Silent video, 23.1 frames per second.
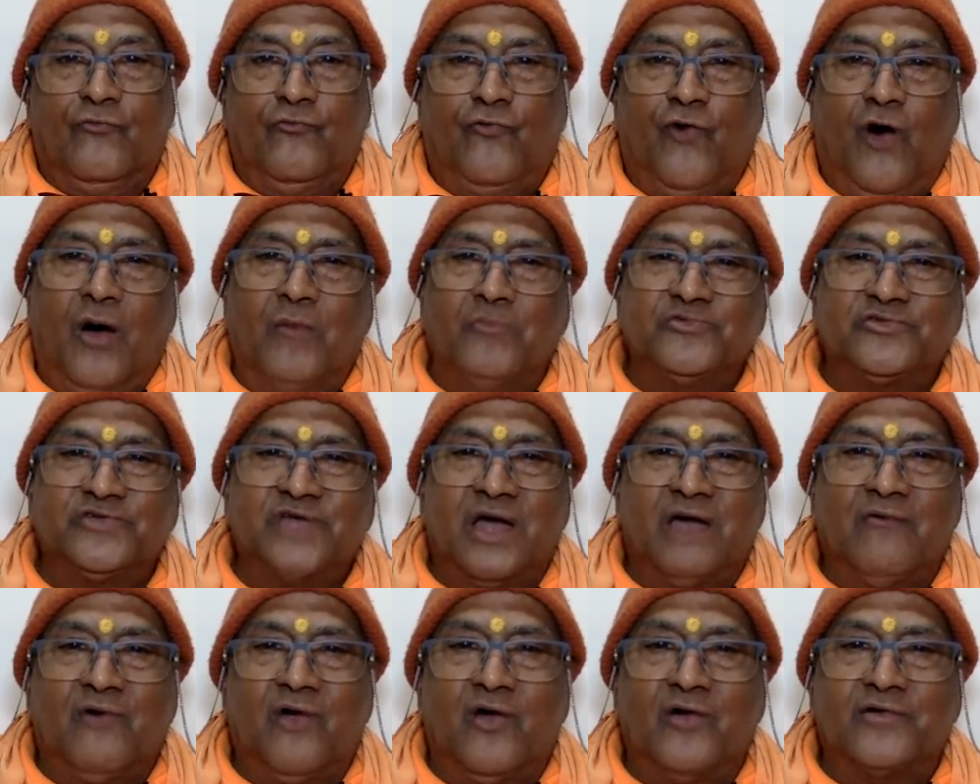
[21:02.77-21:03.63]
Forms
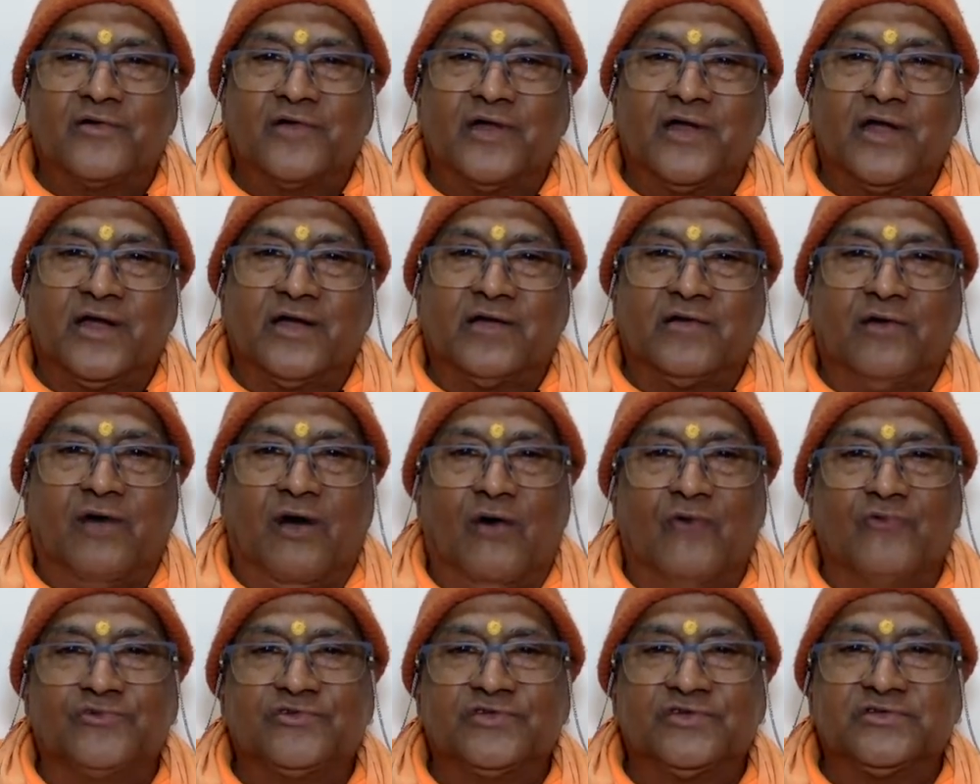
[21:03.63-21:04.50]
have alternative.
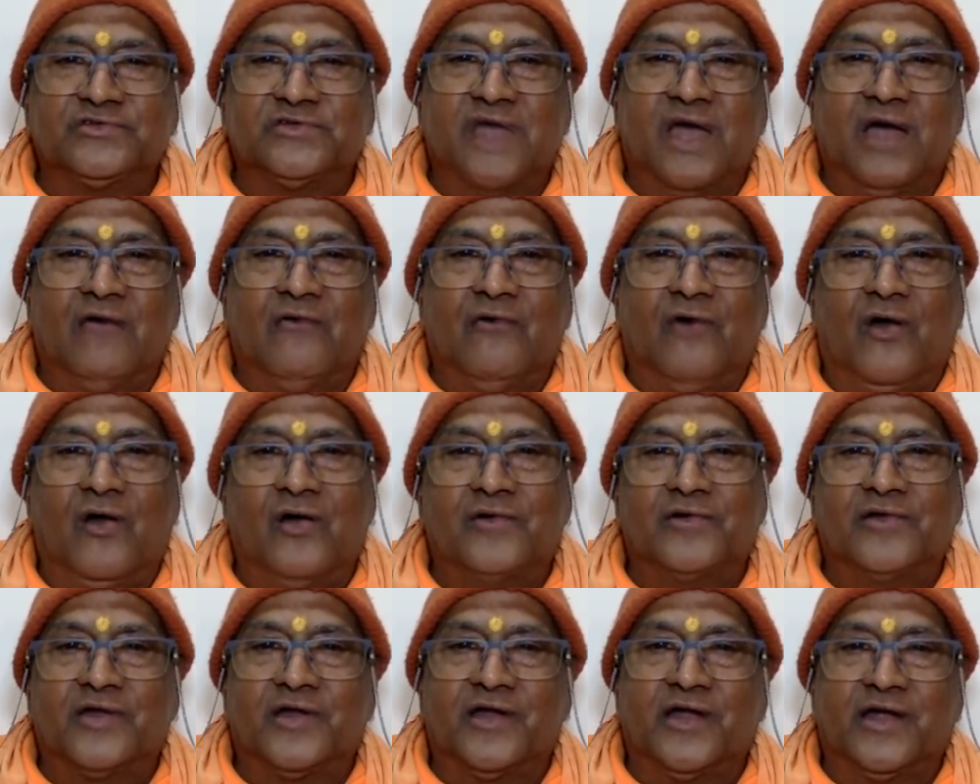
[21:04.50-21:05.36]
Houses have
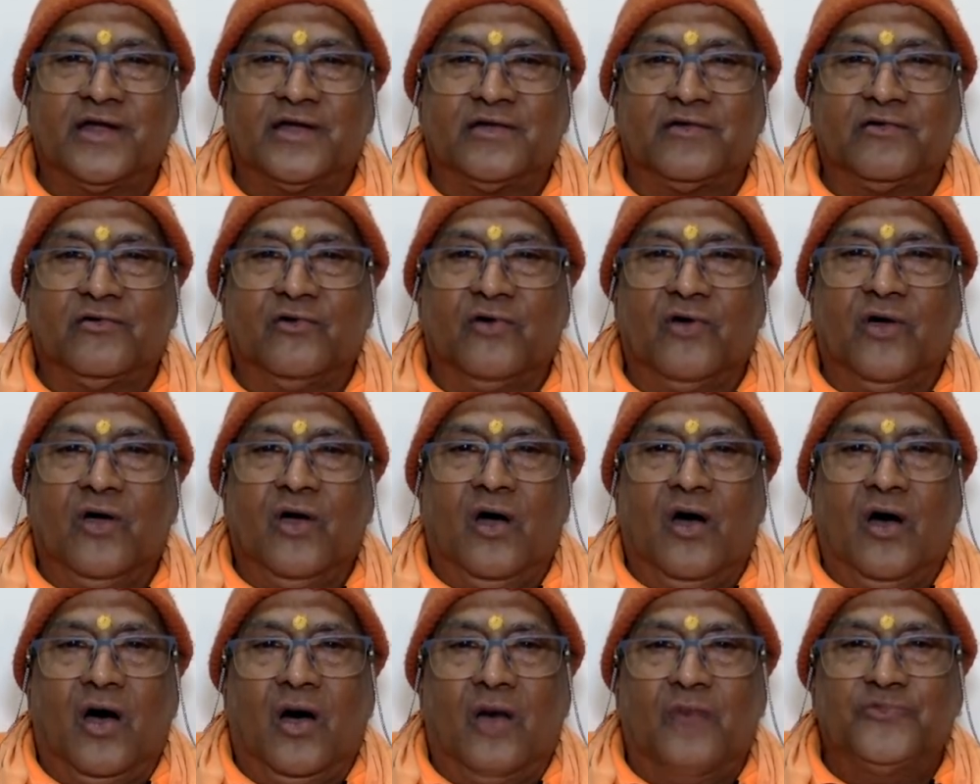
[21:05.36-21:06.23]
alternative.
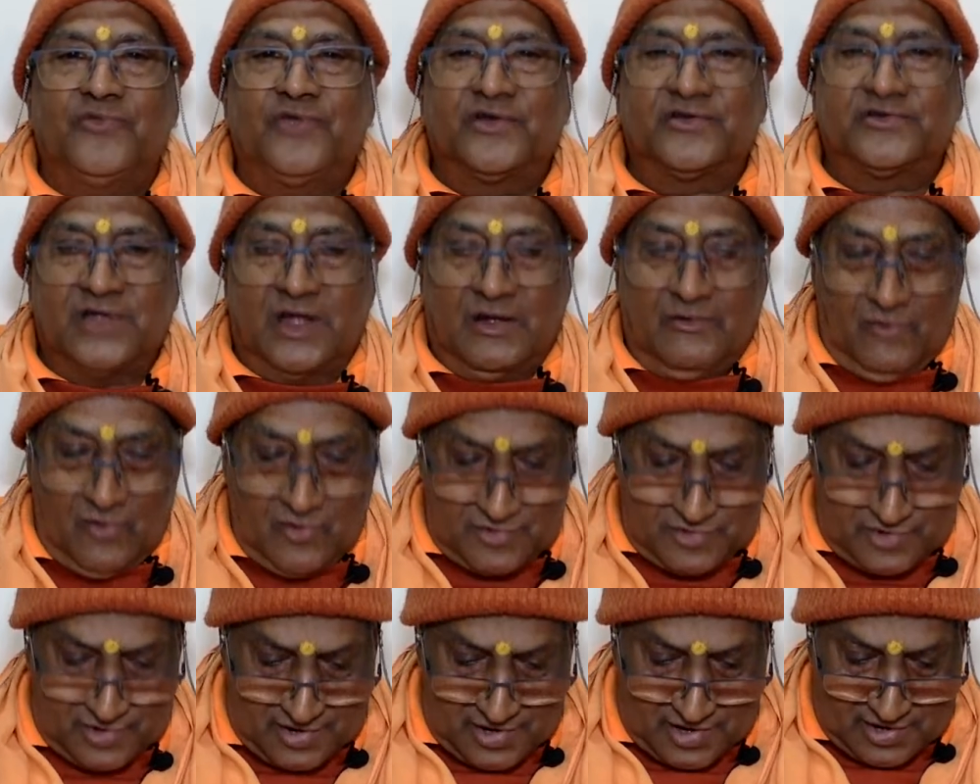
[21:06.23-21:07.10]
Objects have
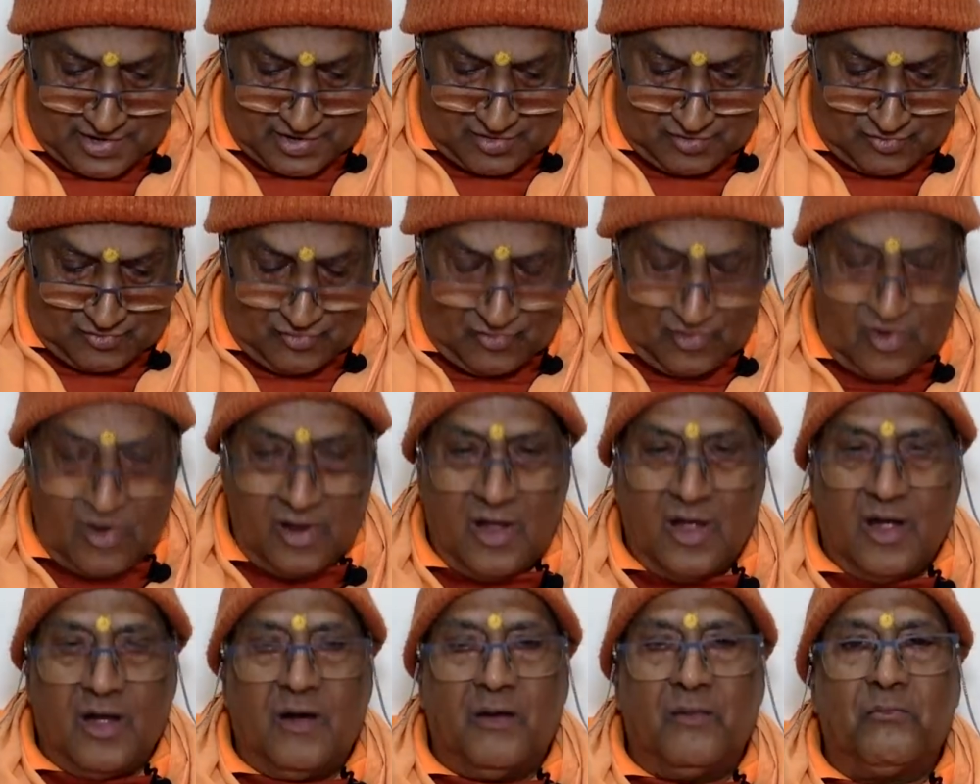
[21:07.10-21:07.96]
alternative.
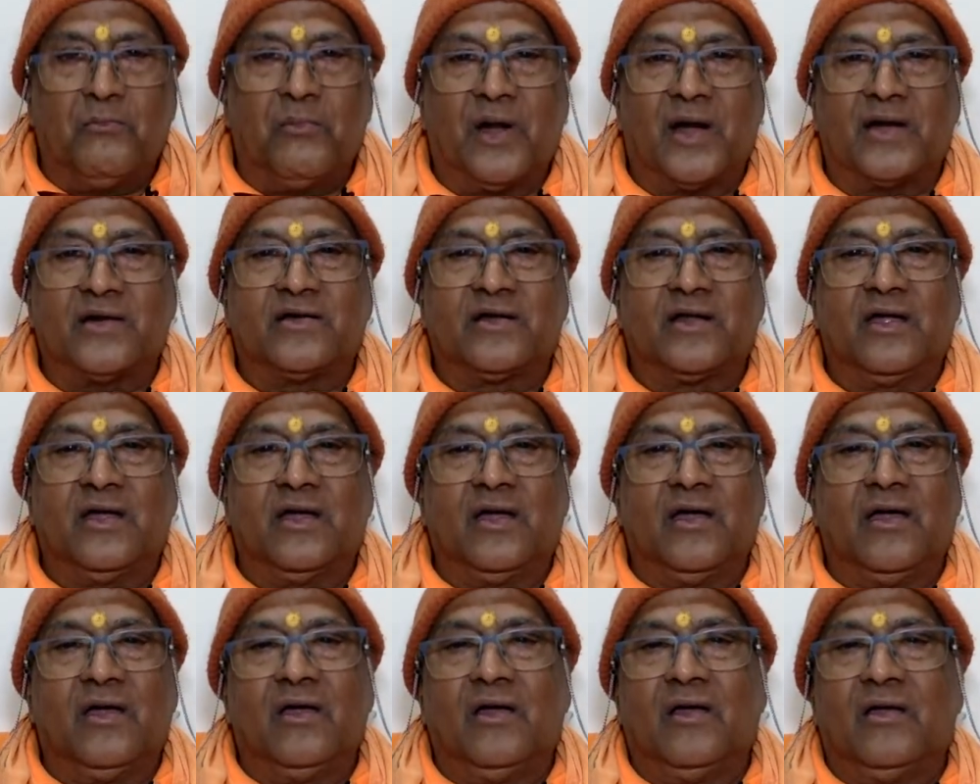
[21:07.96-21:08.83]
But
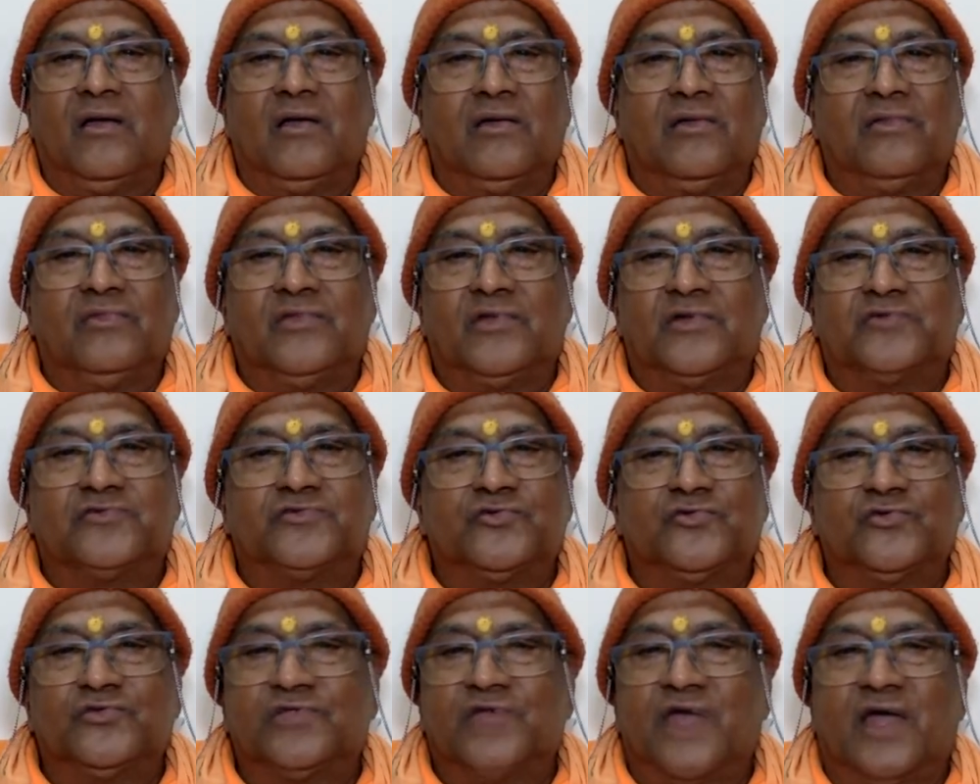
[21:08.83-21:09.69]
the
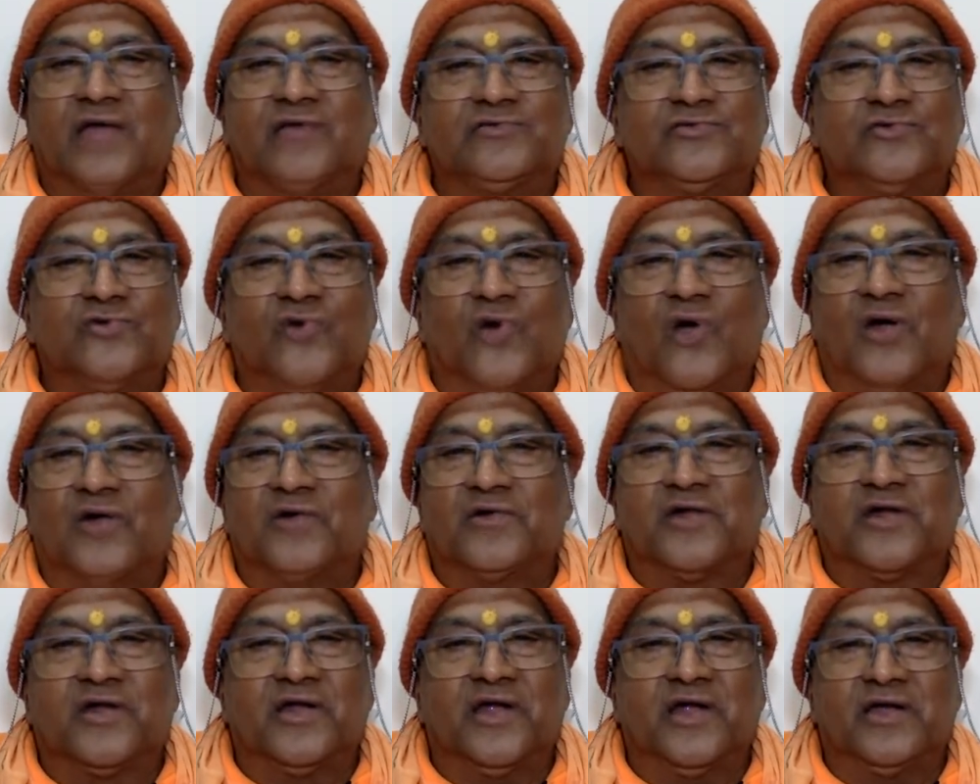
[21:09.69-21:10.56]
truth has no
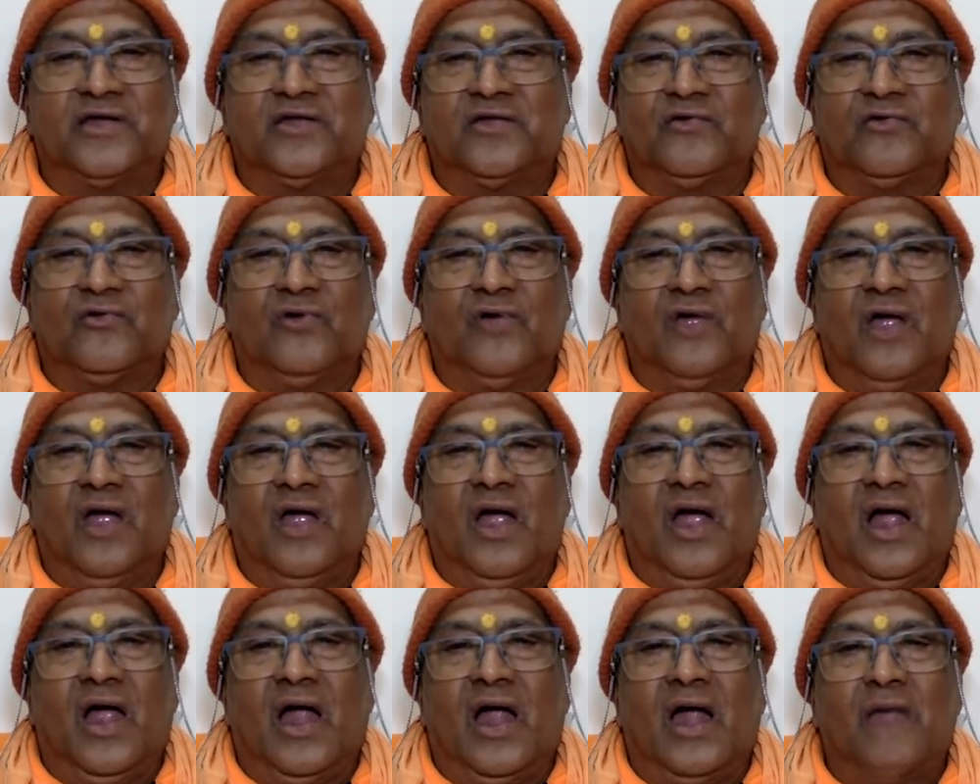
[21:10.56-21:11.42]
alternative.
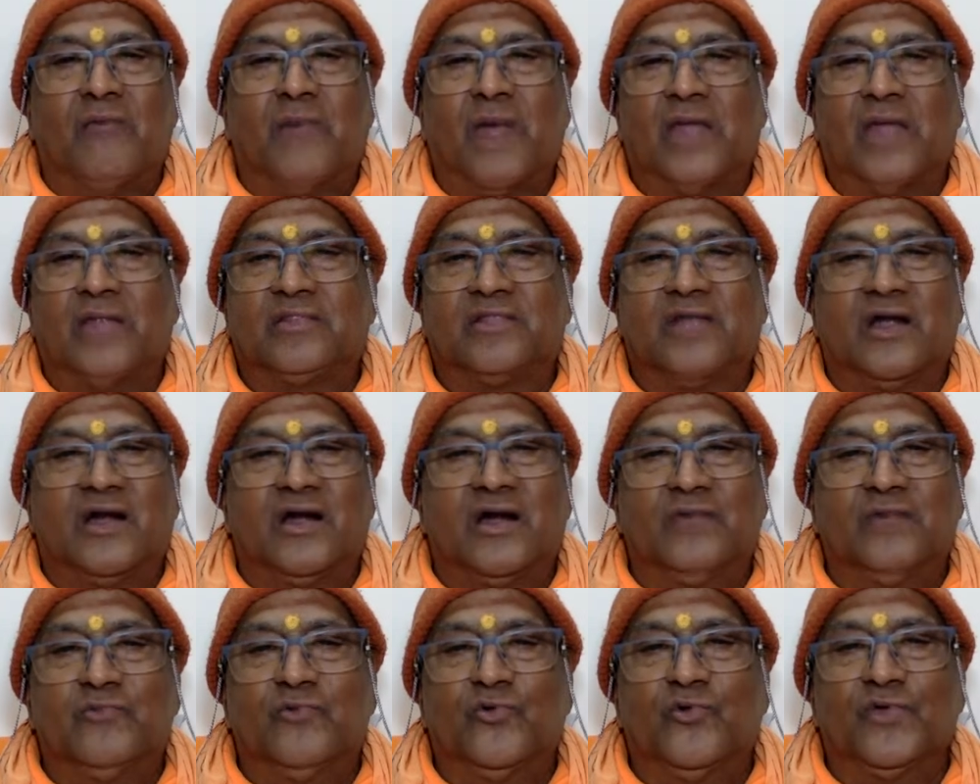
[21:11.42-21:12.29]
And my
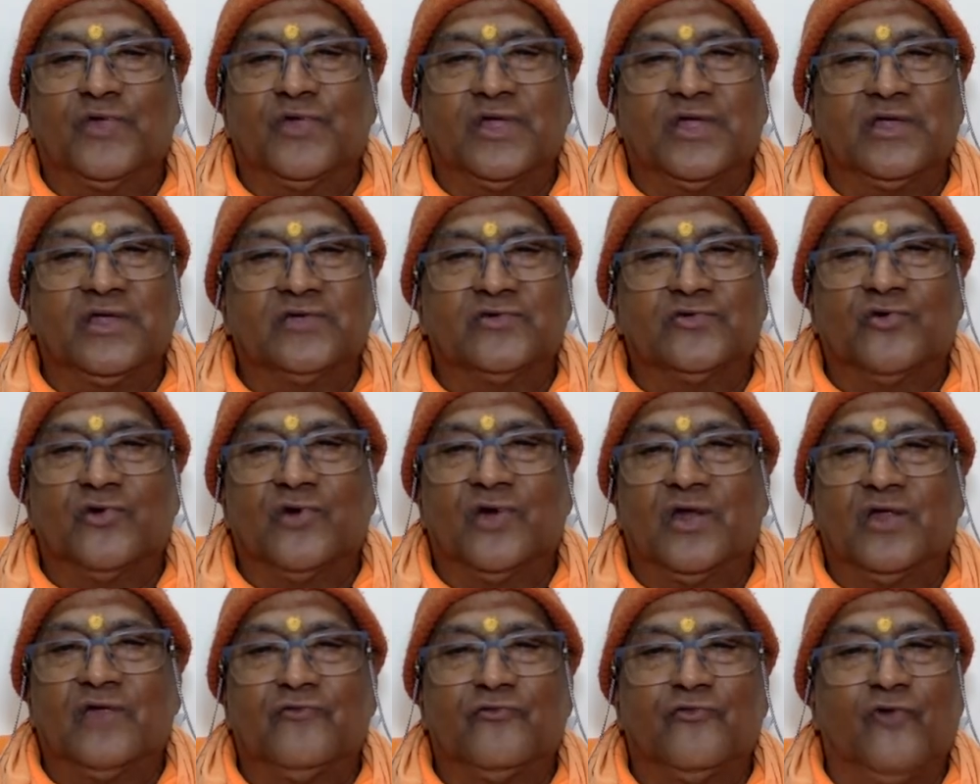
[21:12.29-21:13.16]
third boon is
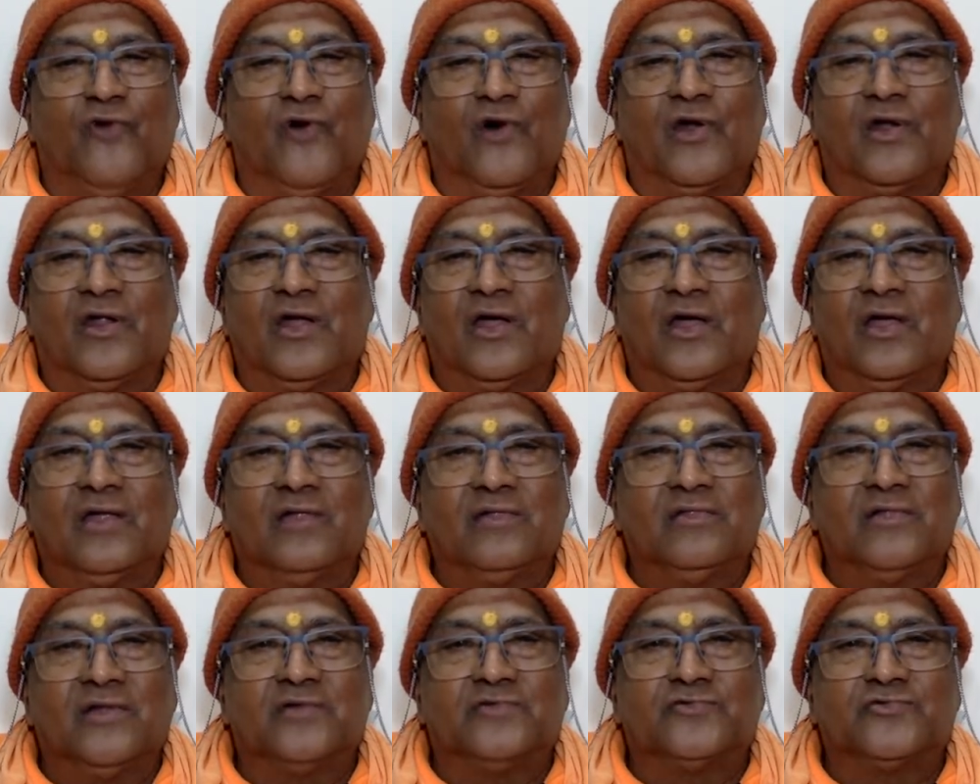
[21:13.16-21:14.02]
only for
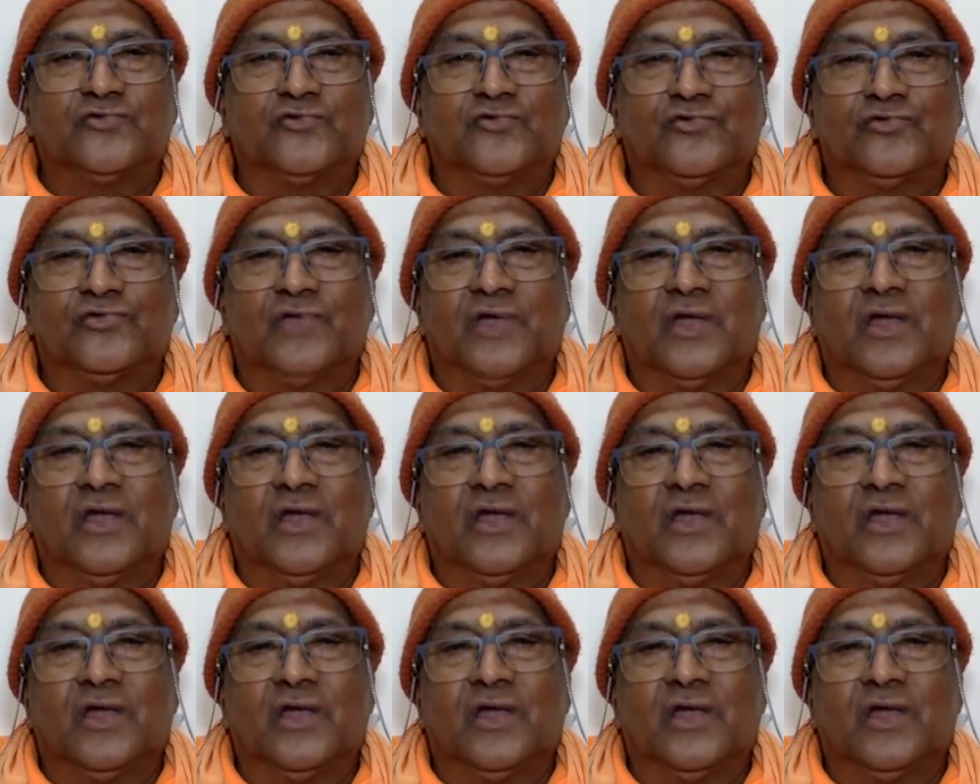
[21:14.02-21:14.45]
the truth.